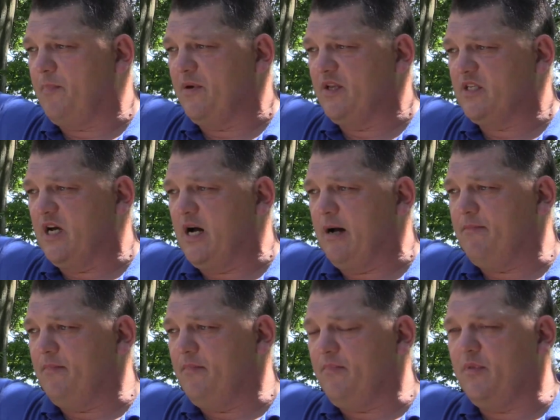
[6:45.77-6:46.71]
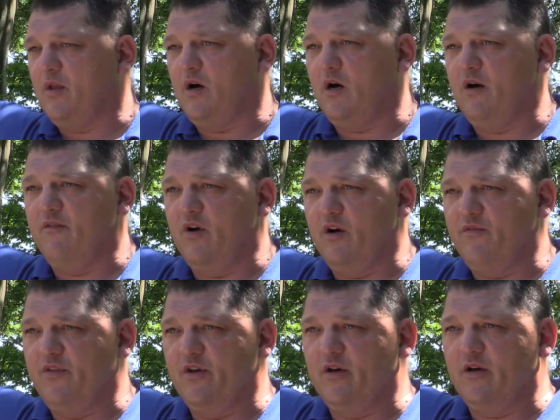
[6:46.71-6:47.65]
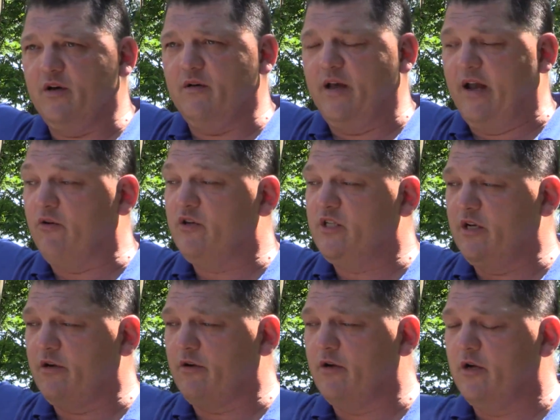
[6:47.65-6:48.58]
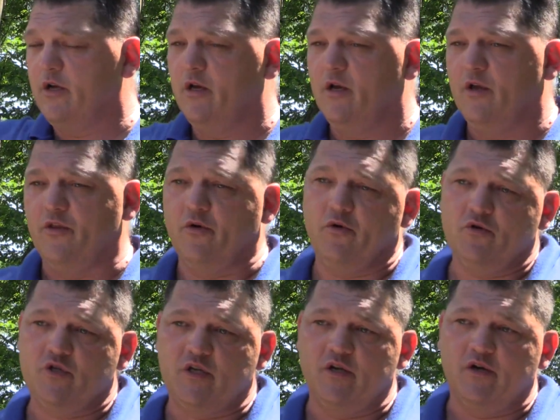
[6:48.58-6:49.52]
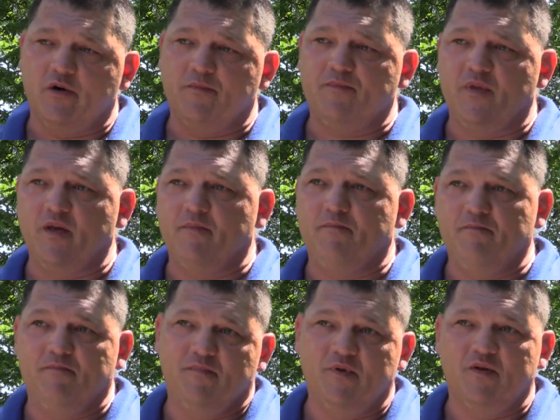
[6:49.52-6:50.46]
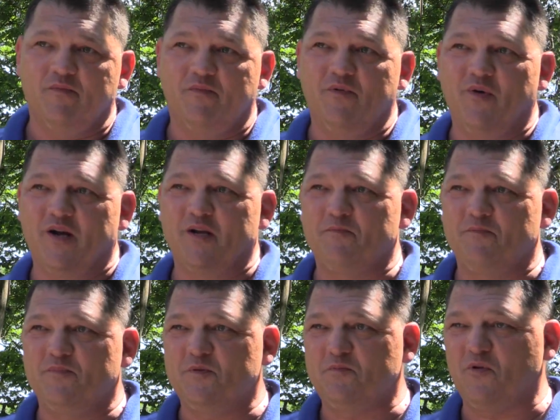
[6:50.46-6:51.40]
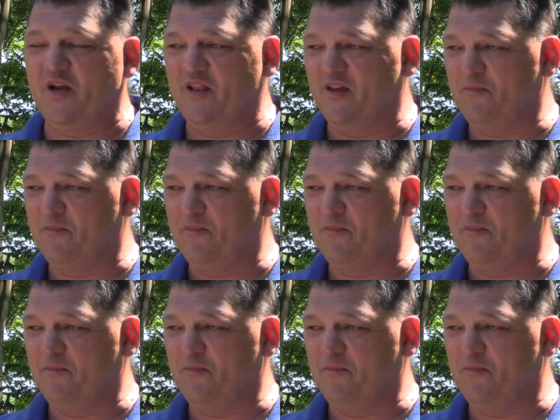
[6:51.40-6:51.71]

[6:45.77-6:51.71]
on the top of the house here. Those, you want to spray the